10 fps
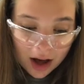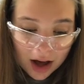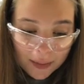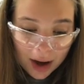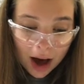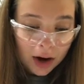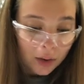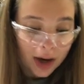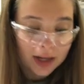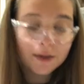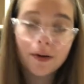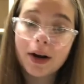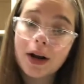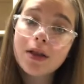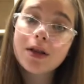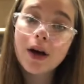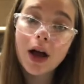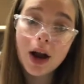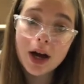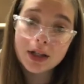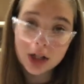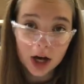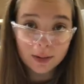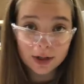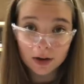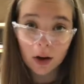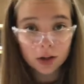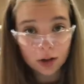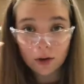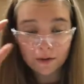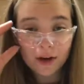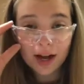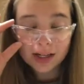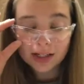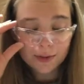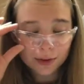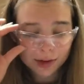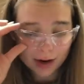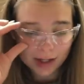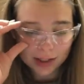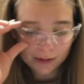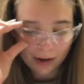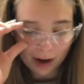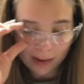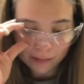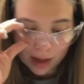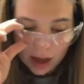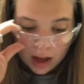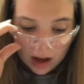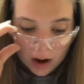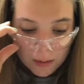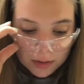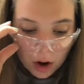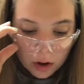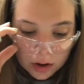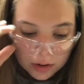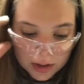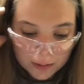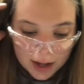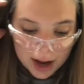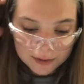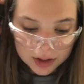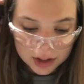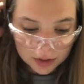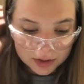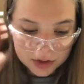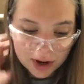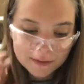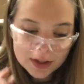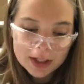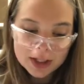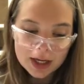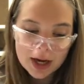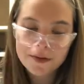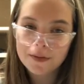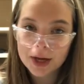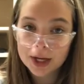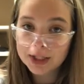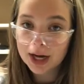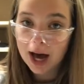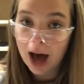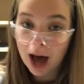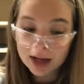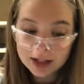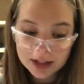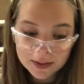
How do I identify? An isotope is also fairly simple to identify. All you simply have to do is you have to see if it has